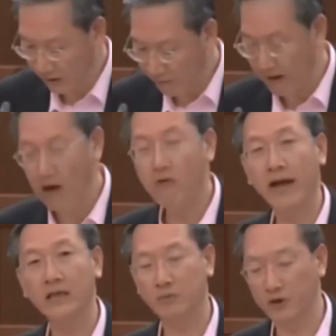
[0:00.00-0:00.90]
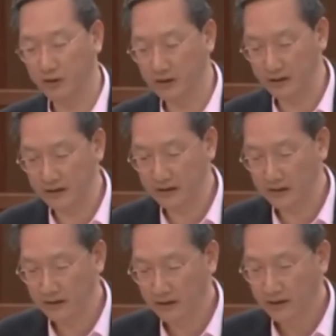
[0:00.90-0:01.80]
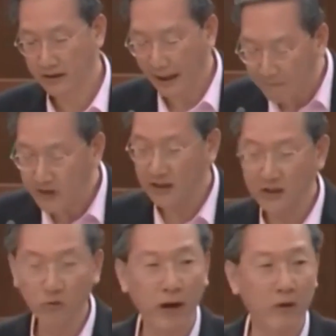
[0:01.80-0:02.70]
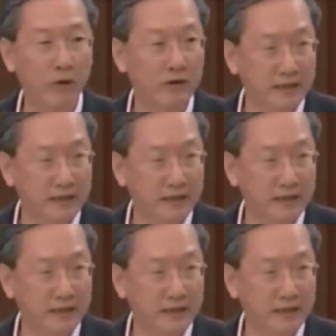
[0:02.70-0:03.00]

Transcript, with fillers: of our experiences. MCCY will